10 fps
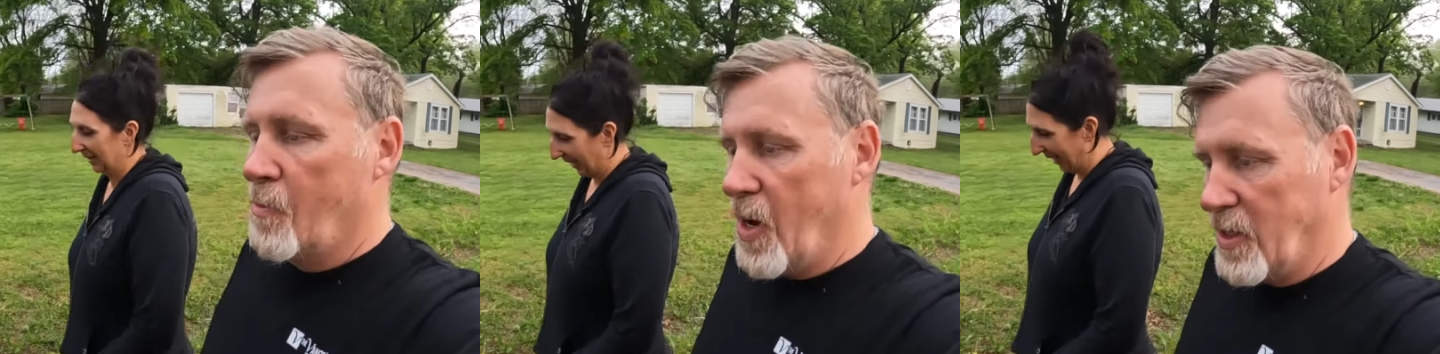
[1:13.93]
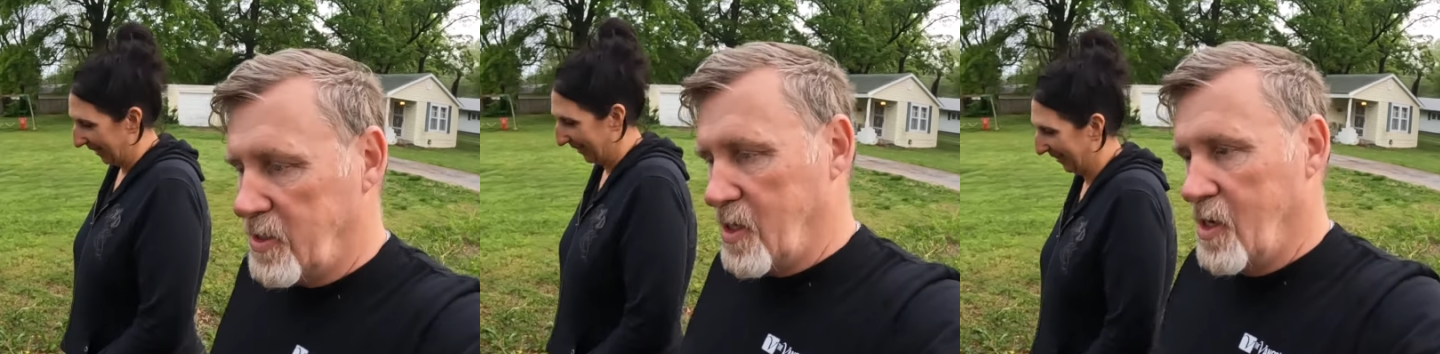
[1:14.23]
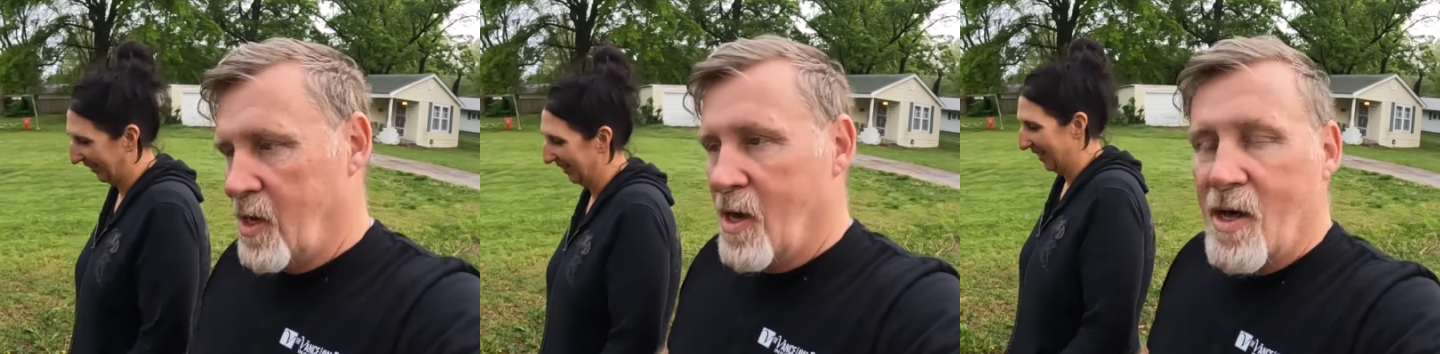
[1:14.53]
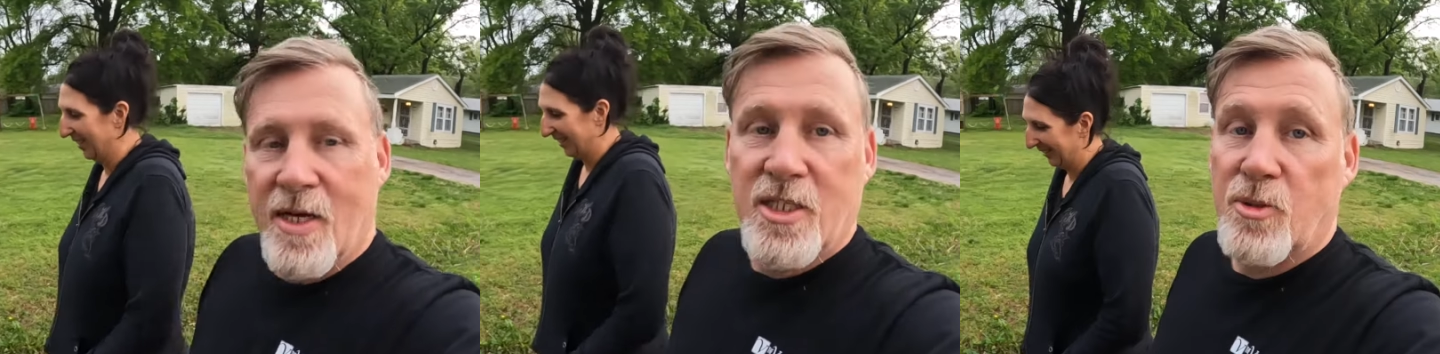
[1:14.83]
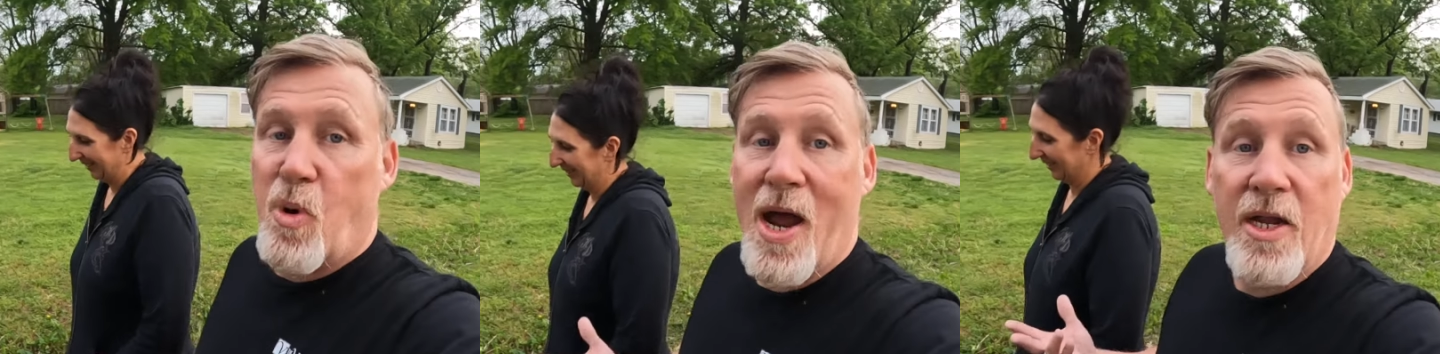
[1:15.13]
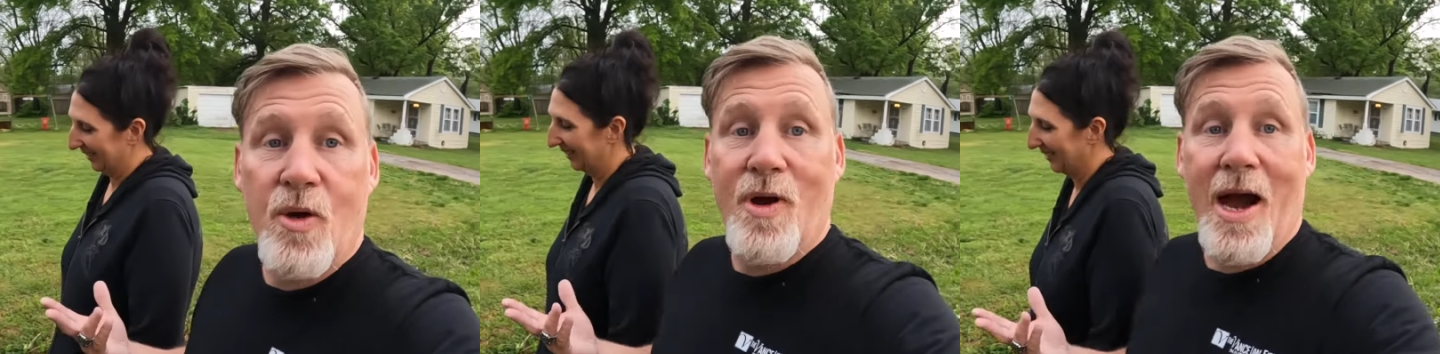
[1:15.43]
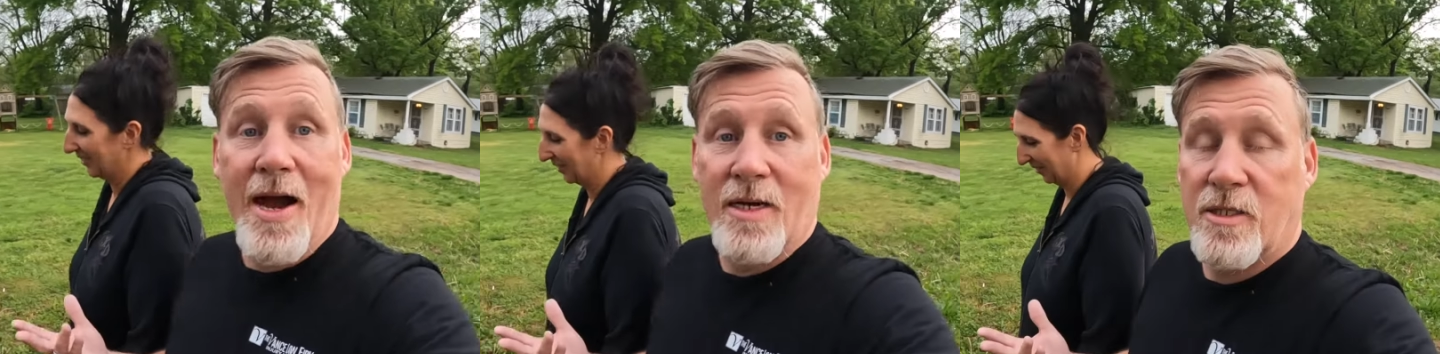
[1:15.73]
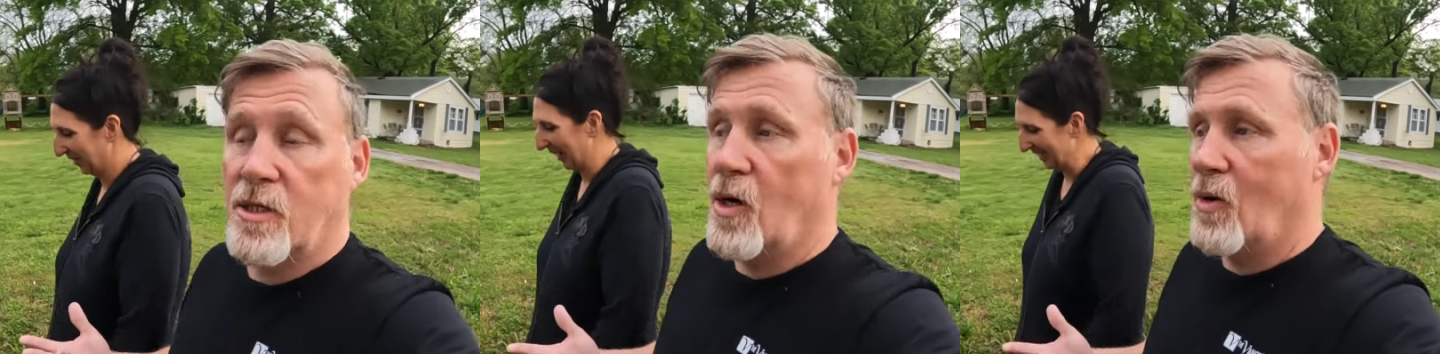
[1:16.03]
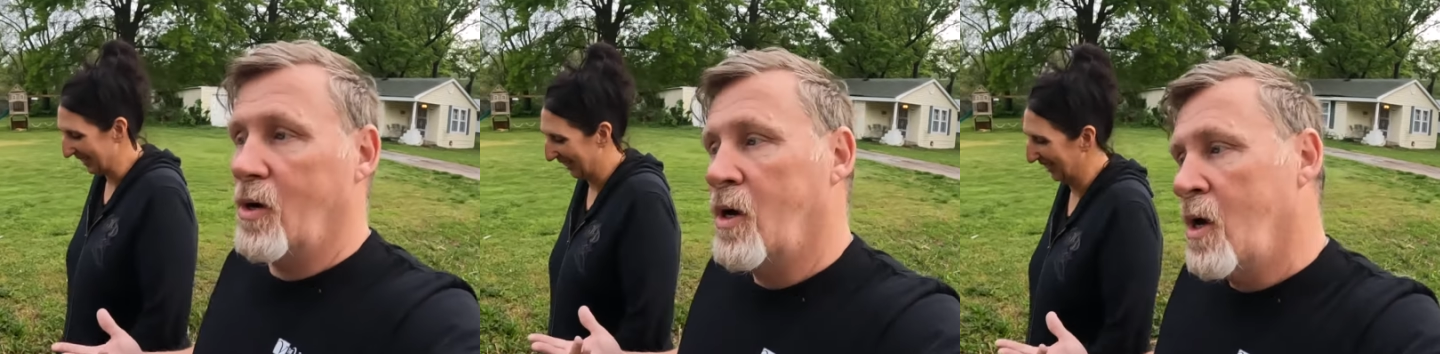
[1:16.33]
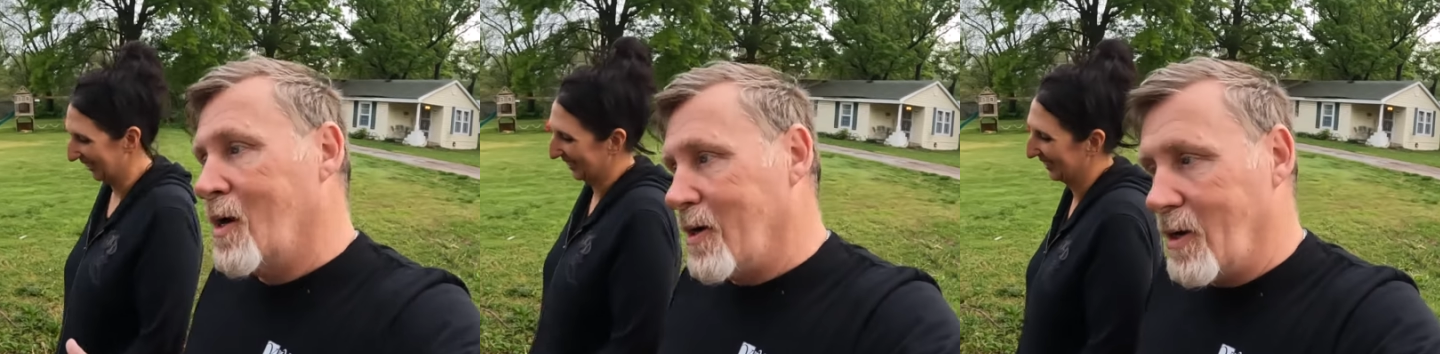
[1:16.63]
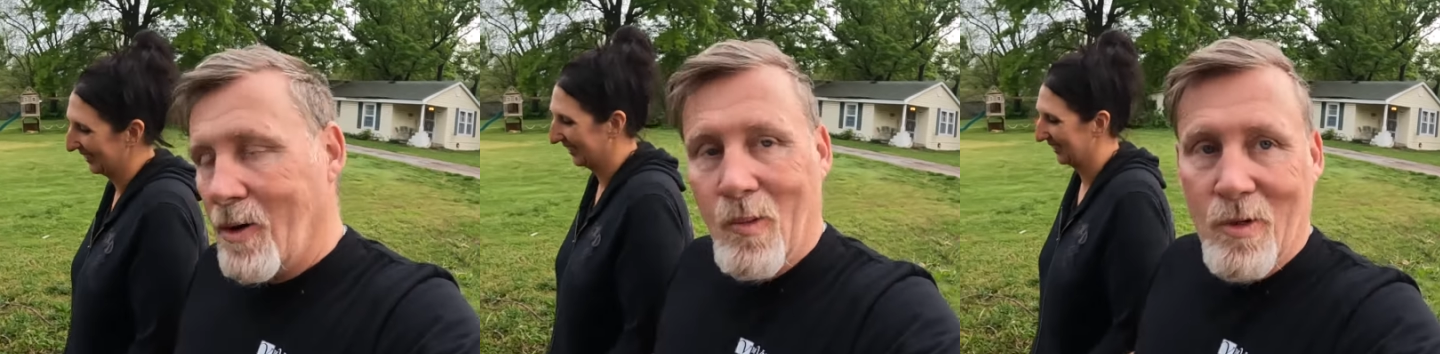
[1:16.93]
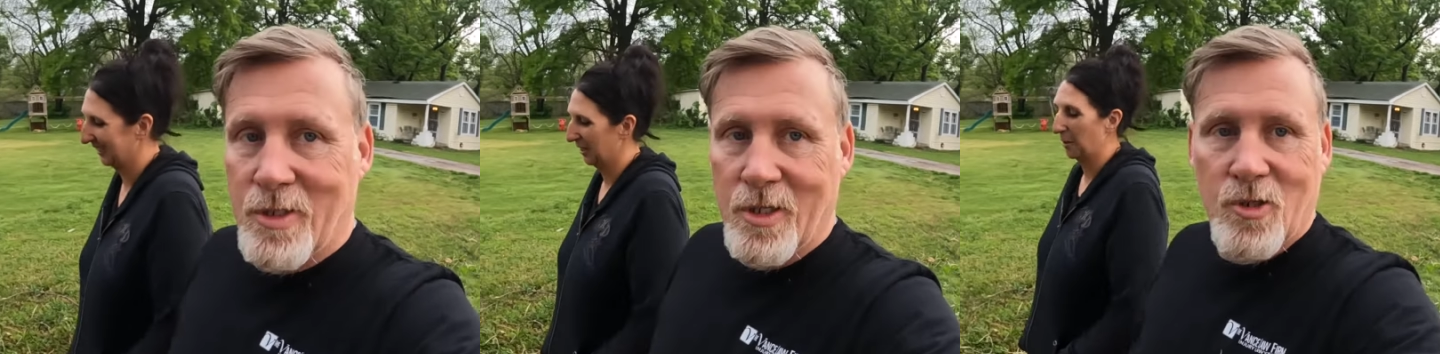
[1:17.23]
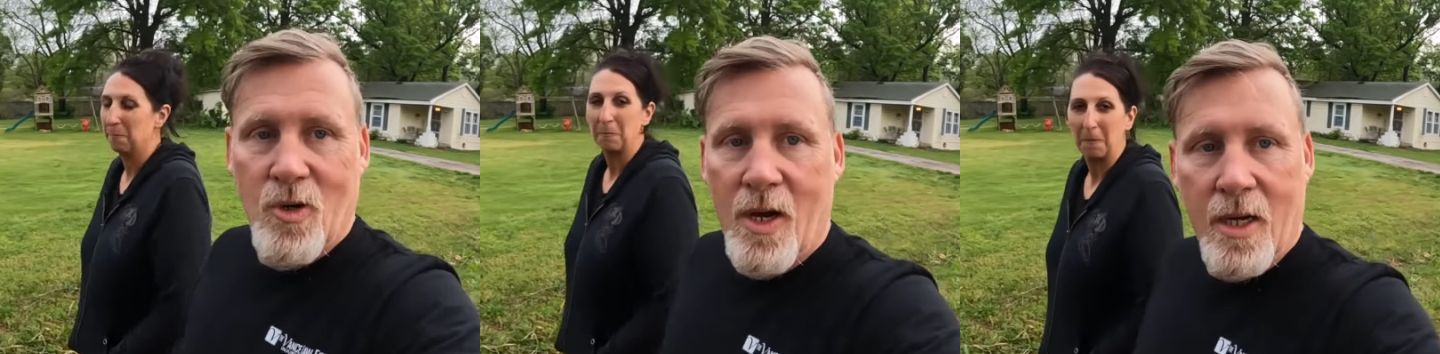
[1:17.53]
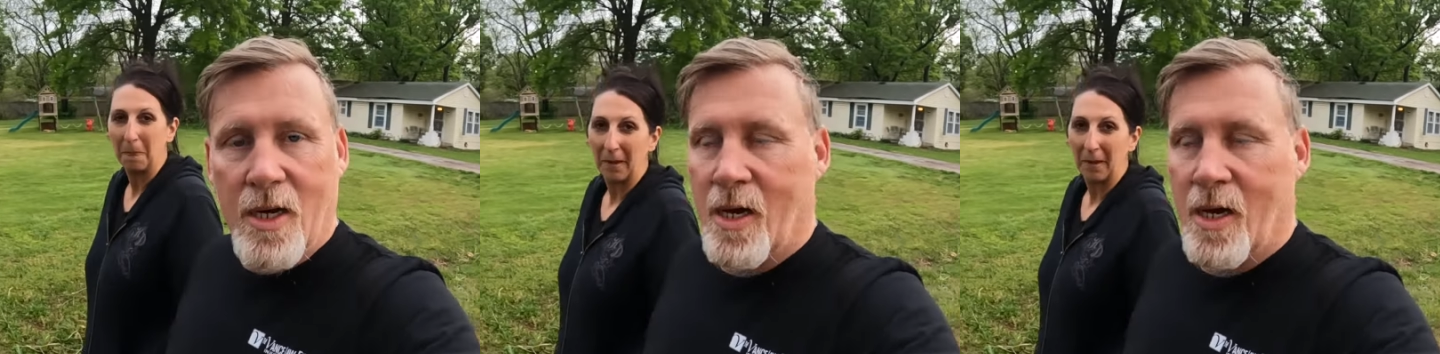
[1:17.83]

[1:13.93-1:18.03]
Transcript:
Speaker 1: But this is brand new, guys, so, right. you know, we're just trying to...